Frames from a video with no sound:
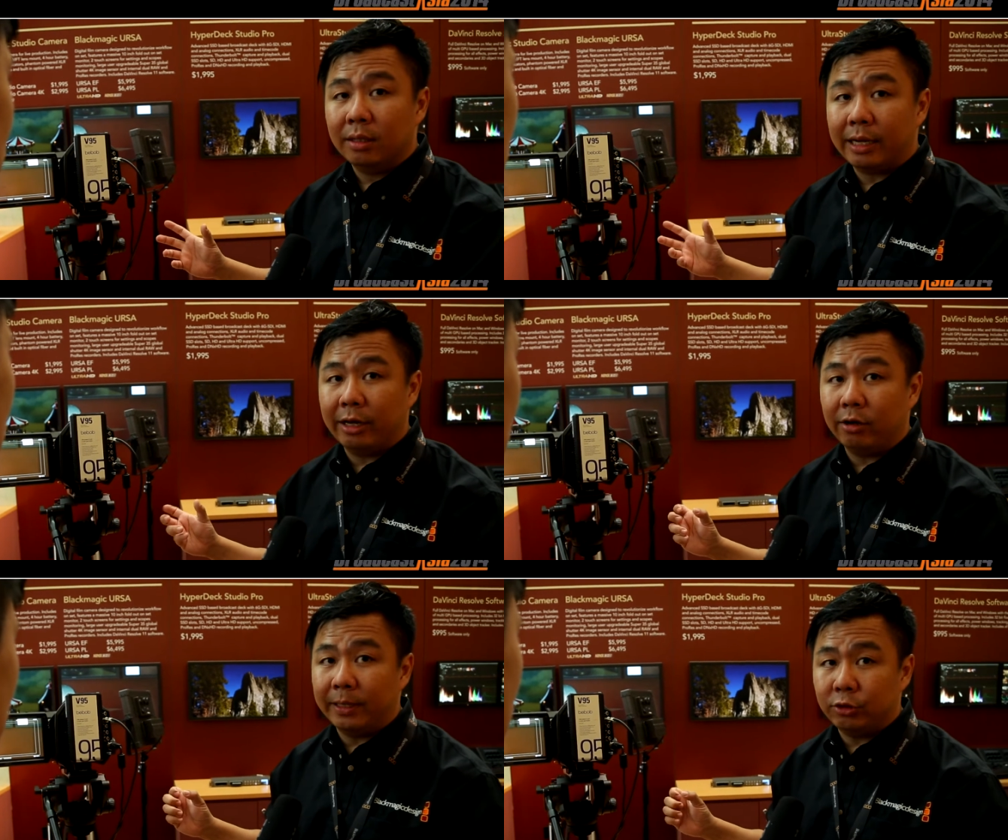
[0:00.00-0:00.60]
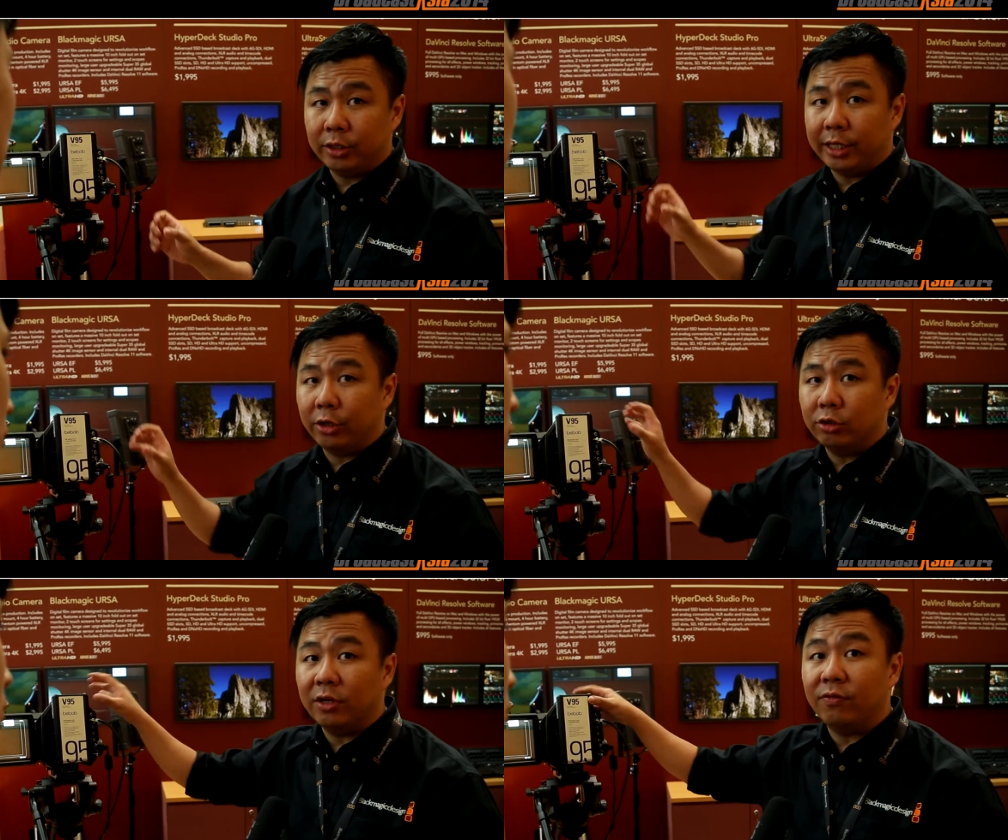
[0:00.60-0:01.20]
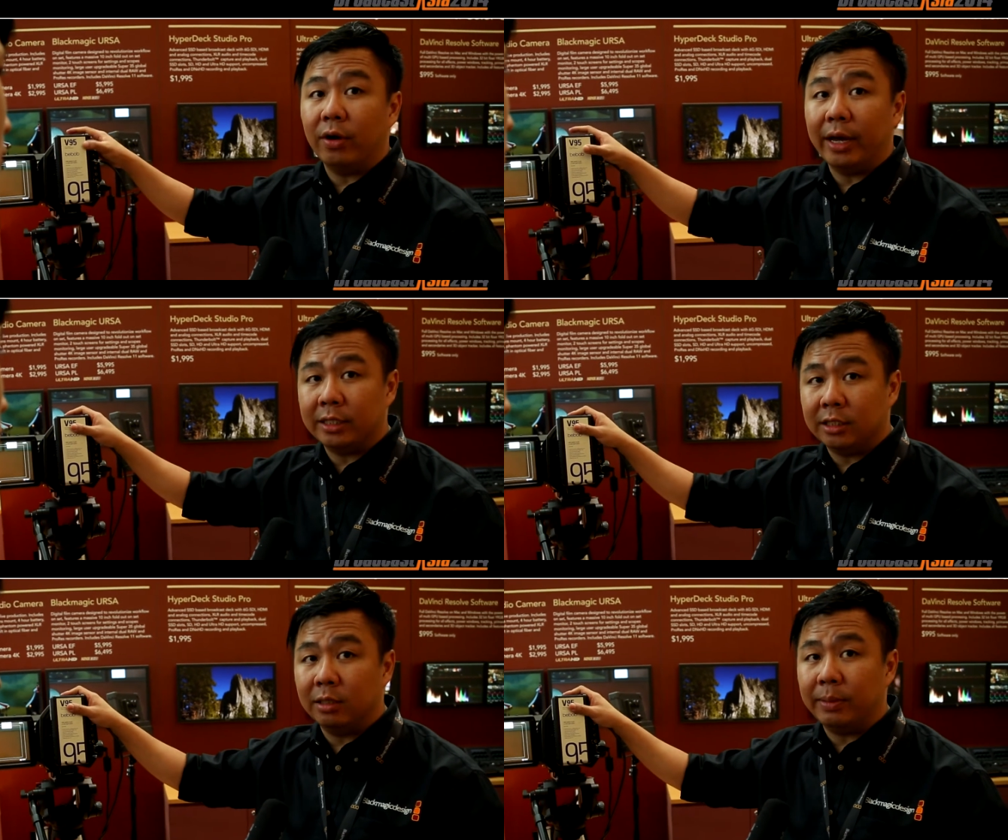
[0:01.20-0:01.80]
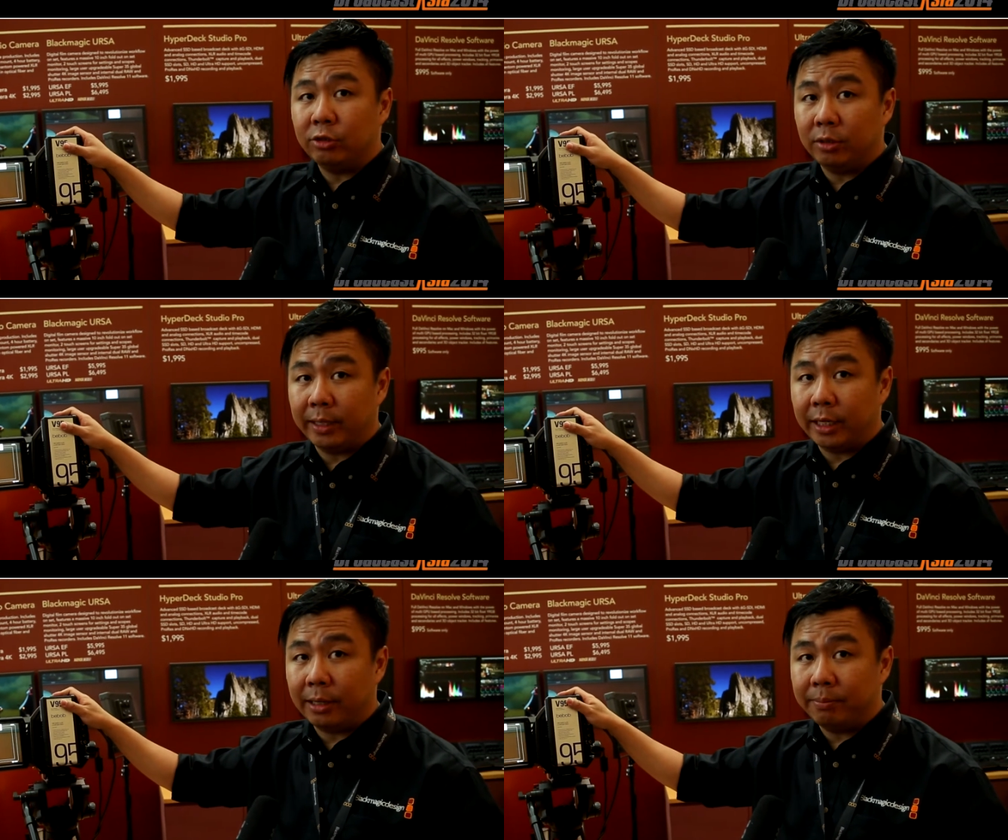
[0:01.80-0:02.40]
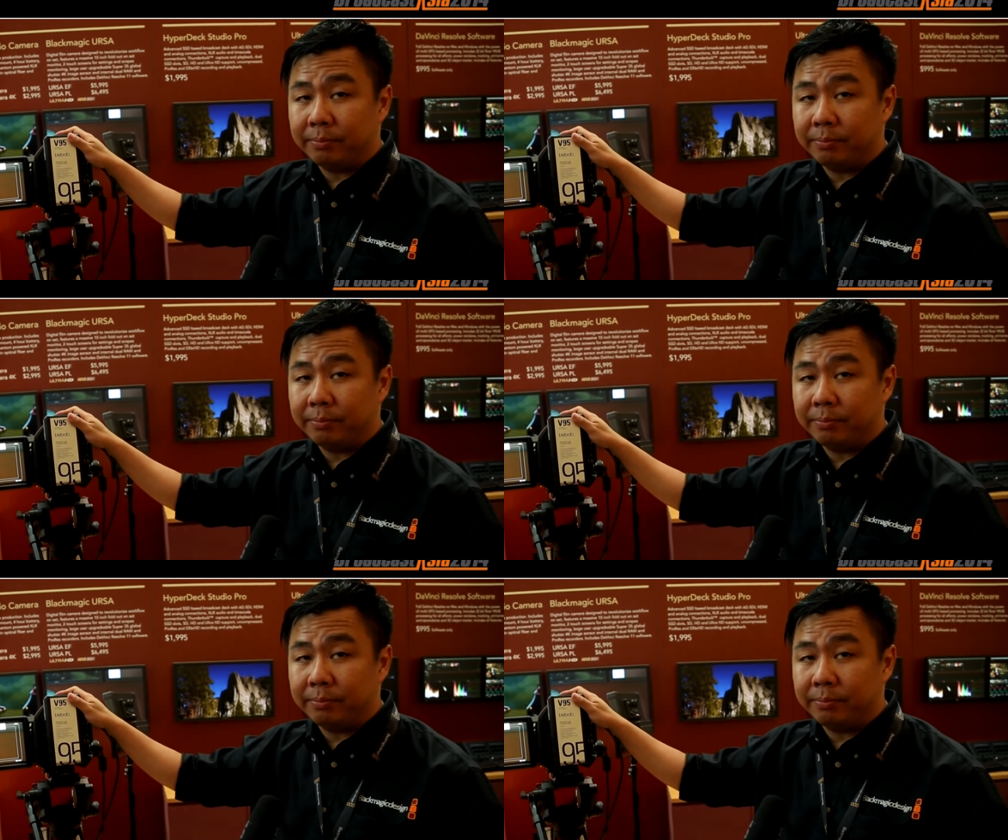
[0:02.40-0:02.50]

kind of battery. You can use it for external battery backup.